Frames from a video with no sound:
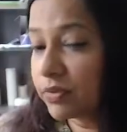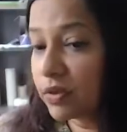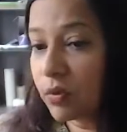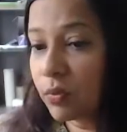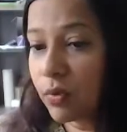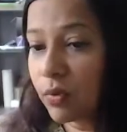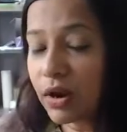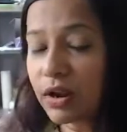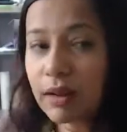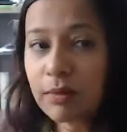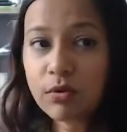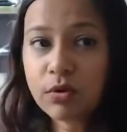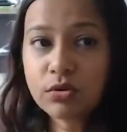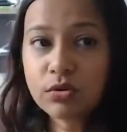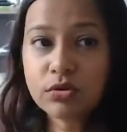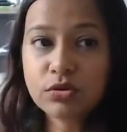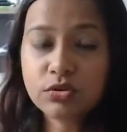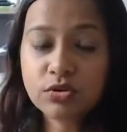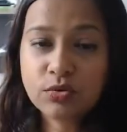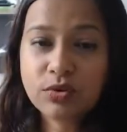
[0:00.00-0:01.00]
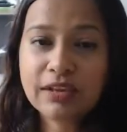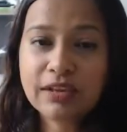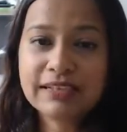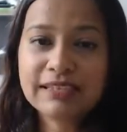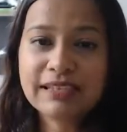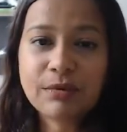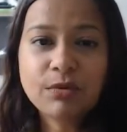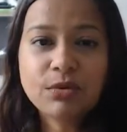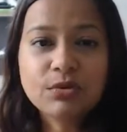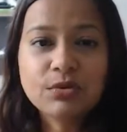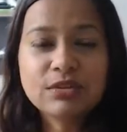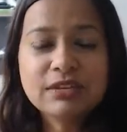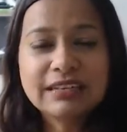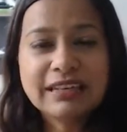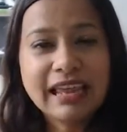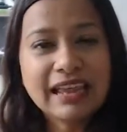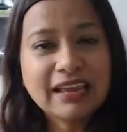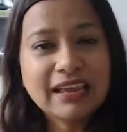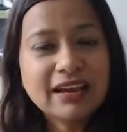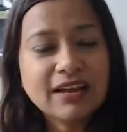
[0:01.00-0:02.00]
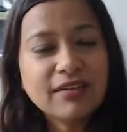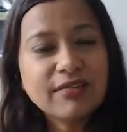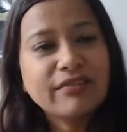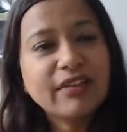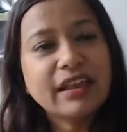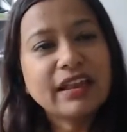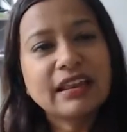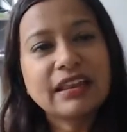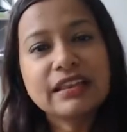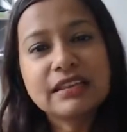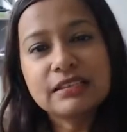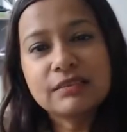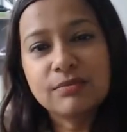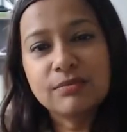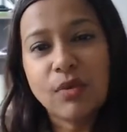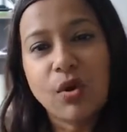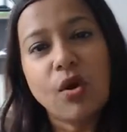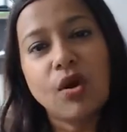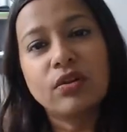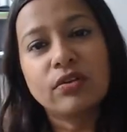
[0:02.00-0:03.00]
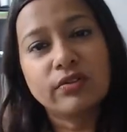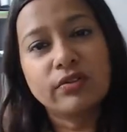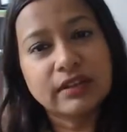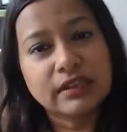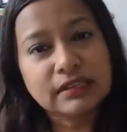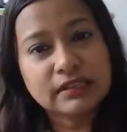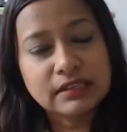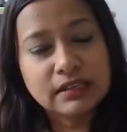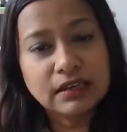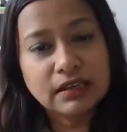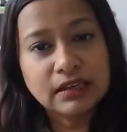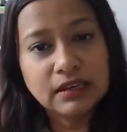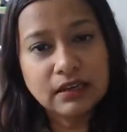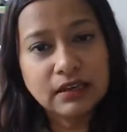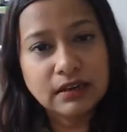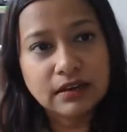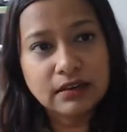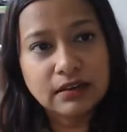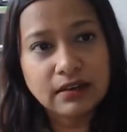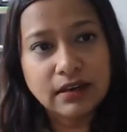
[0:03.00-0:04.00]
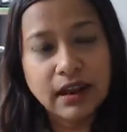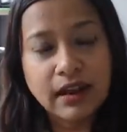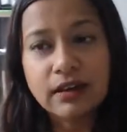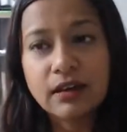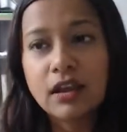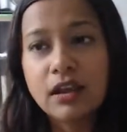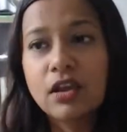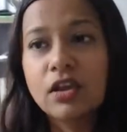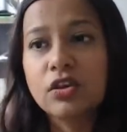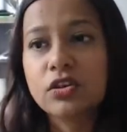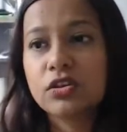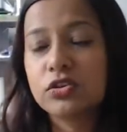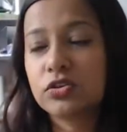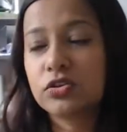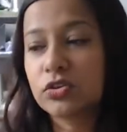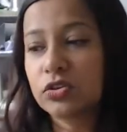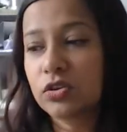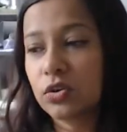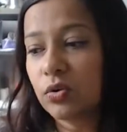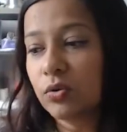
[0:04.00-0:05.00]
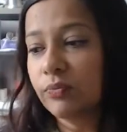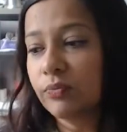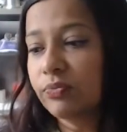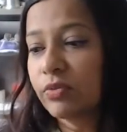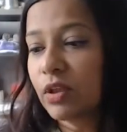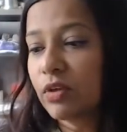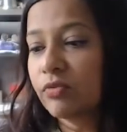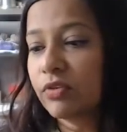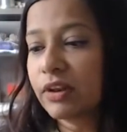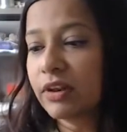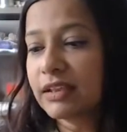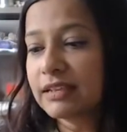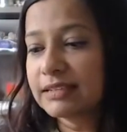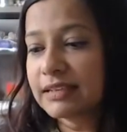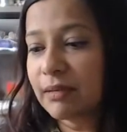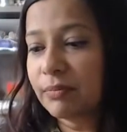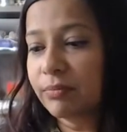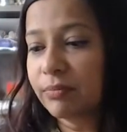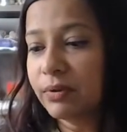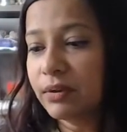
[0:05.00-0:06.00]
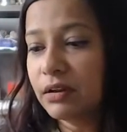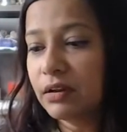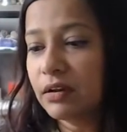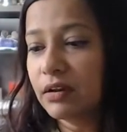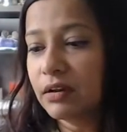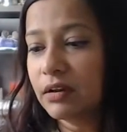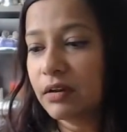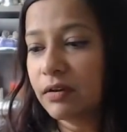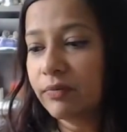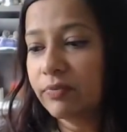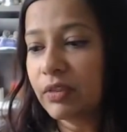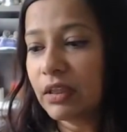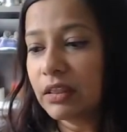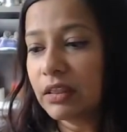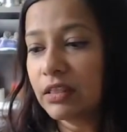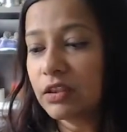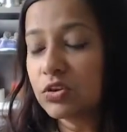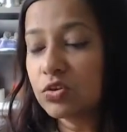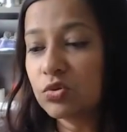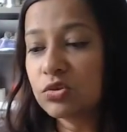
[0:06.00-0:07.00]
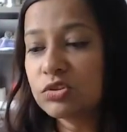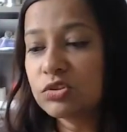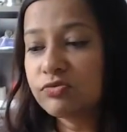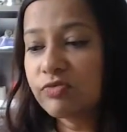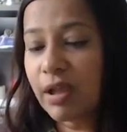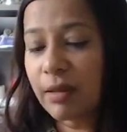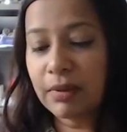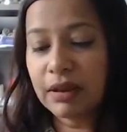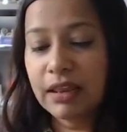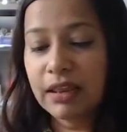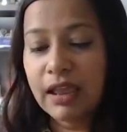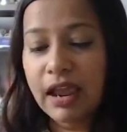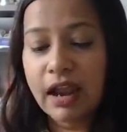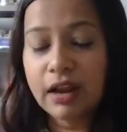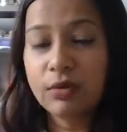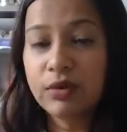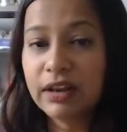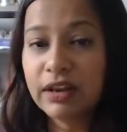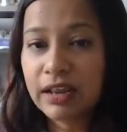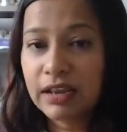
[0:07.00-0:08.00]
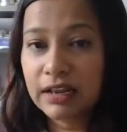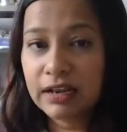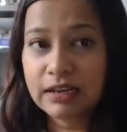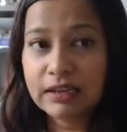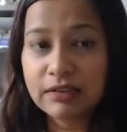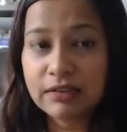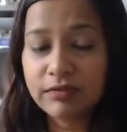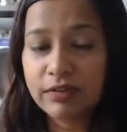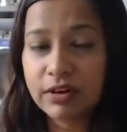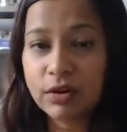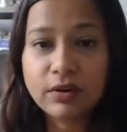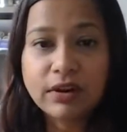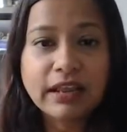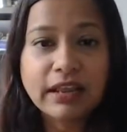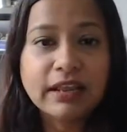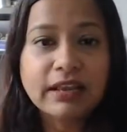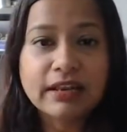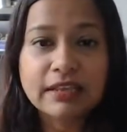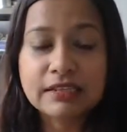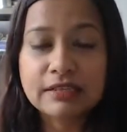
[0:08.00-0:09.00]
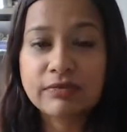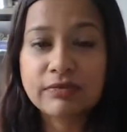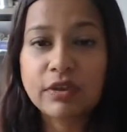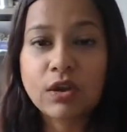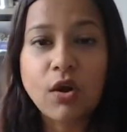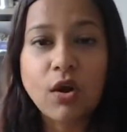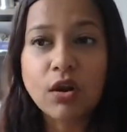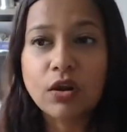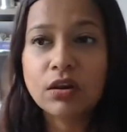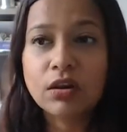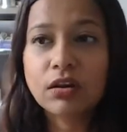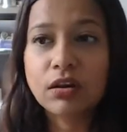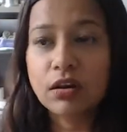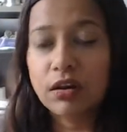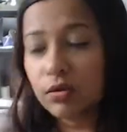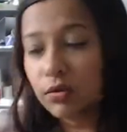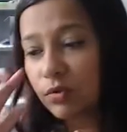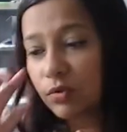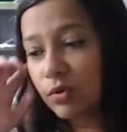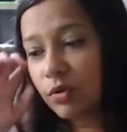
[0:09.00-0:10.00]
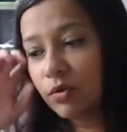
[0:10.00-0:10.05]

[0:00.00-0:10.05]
what I'm going to do is I'm going to take a very small risk, right? So for example, in the Jones family, we don't take risks. We all